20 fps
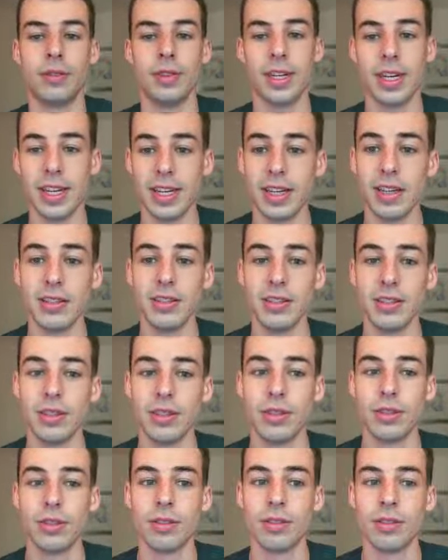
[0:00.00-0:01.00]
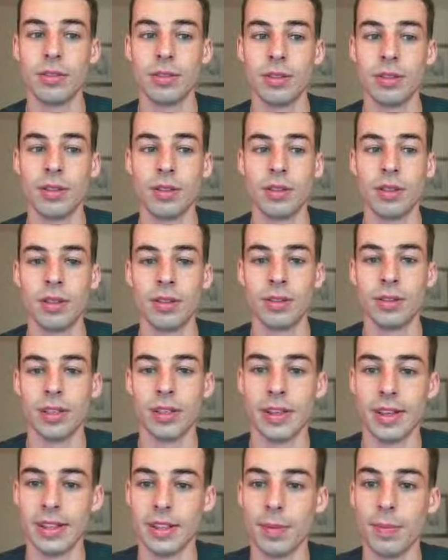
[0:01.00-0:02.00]
indices, then
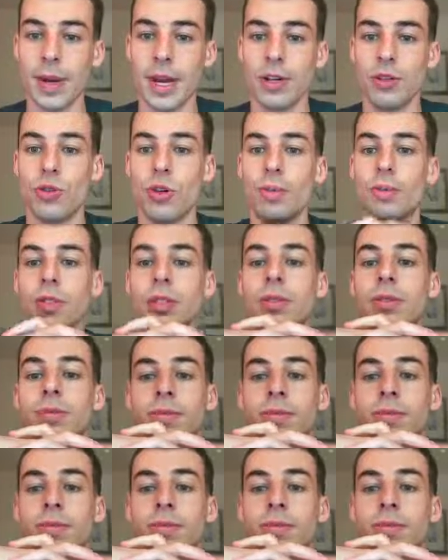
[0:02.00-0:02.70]
that's a bad triple.